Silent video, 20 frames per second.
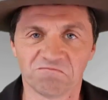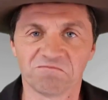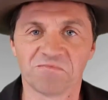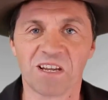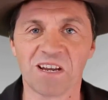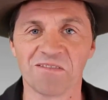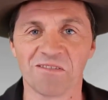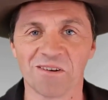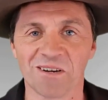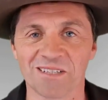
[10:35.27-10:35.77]

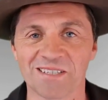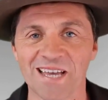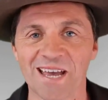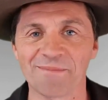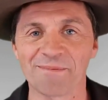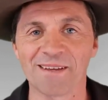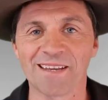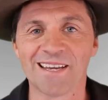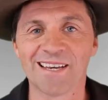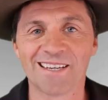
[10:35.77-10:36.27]
Everyone's
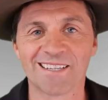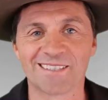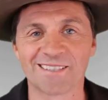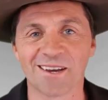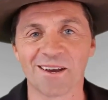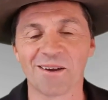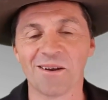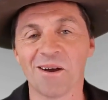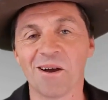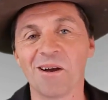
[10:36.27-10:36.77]
happy.
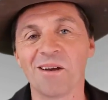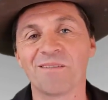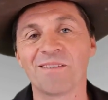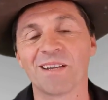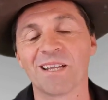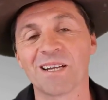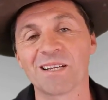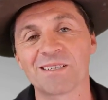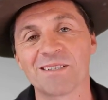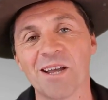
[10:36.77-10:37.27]
So if you
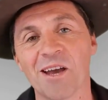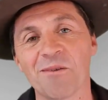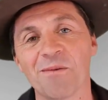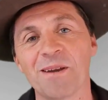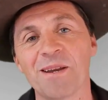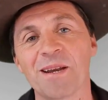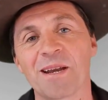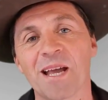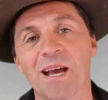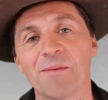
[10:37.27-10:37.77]
let us know
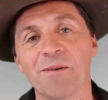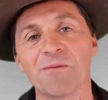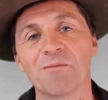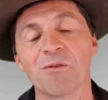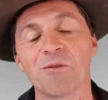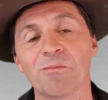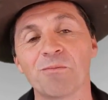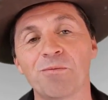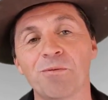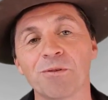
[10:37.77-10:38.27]
when you're coming,
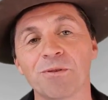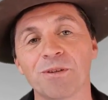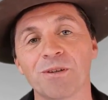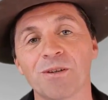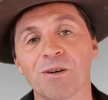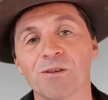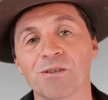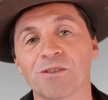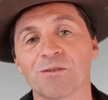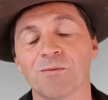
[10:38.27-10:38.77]
we'll put the
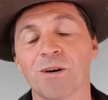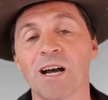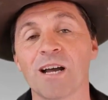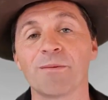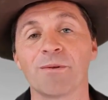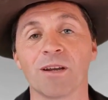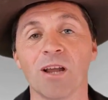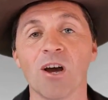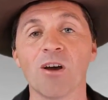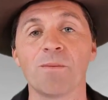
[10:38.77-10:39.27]
dogs away,
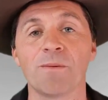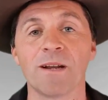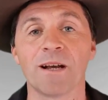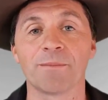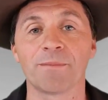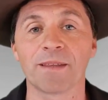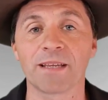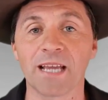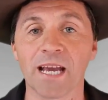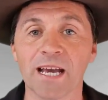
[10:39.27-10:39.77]
we'll open
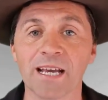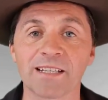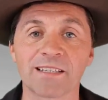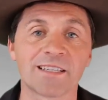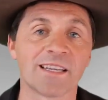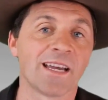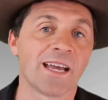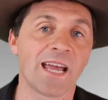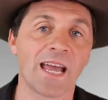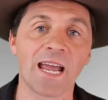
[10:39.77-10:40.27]
up the gates,